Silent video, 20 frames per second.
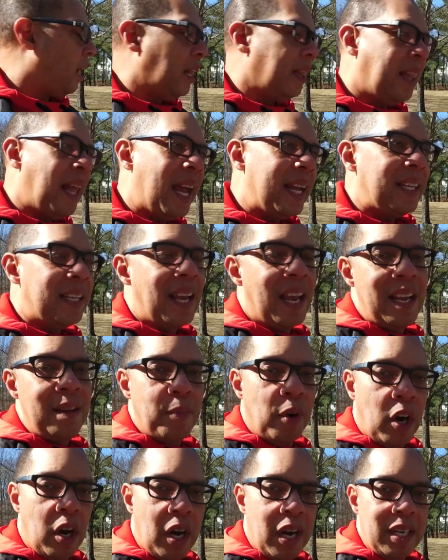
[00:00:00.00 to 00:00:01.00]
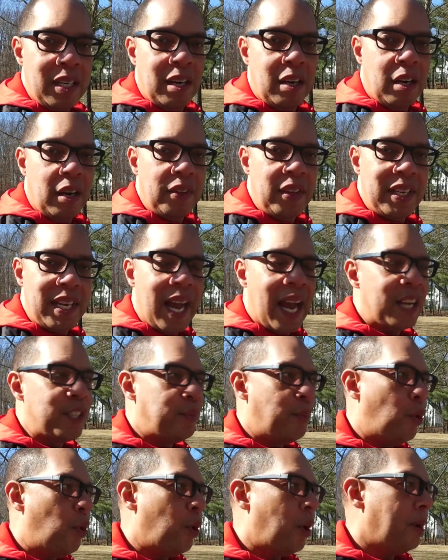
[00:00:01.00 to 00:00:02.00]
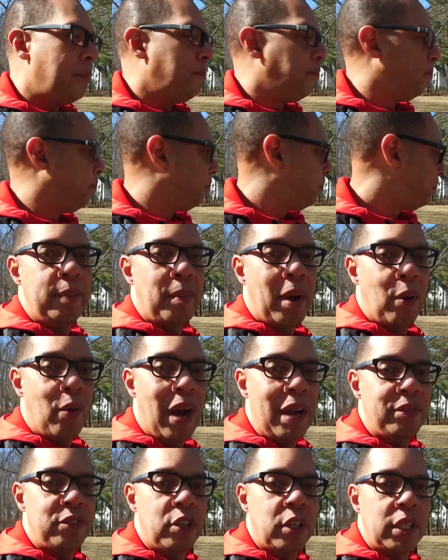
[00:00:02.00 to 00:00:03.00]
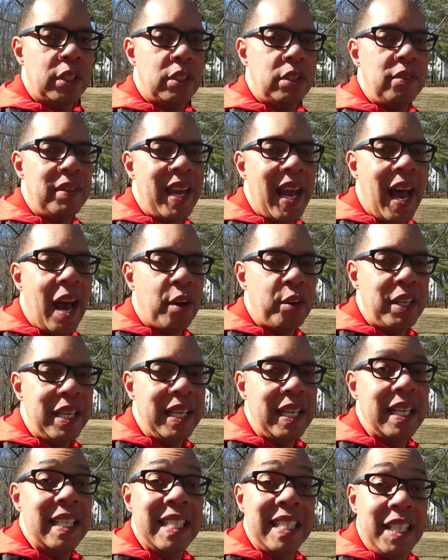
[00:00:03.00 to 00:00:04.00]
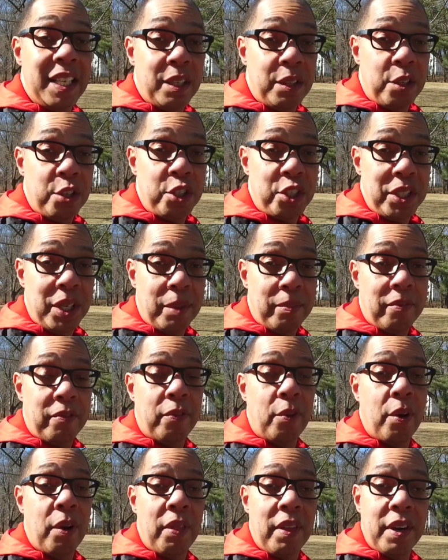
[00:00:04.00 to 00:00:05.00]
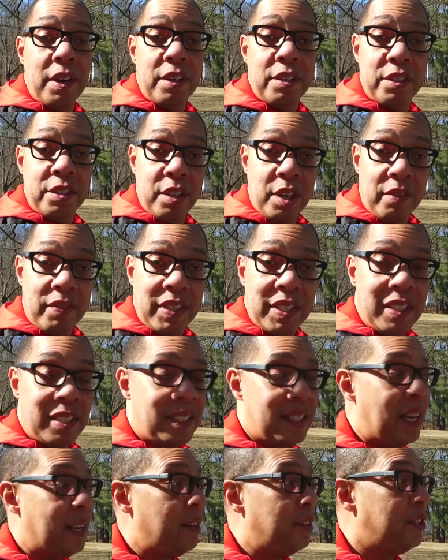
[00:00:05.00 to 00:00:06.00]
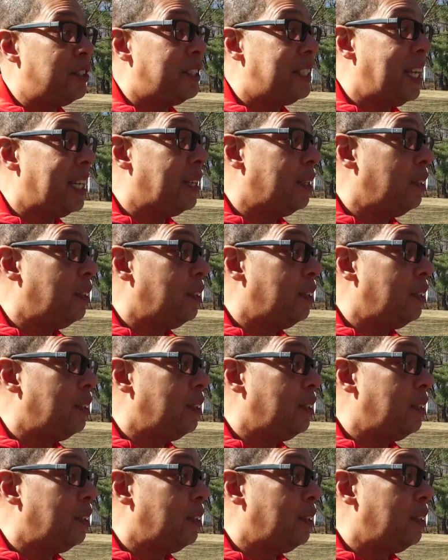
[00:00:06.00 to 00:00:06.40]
a light came on the dashboard. My wife took it to the Audi dealership for their service center to take a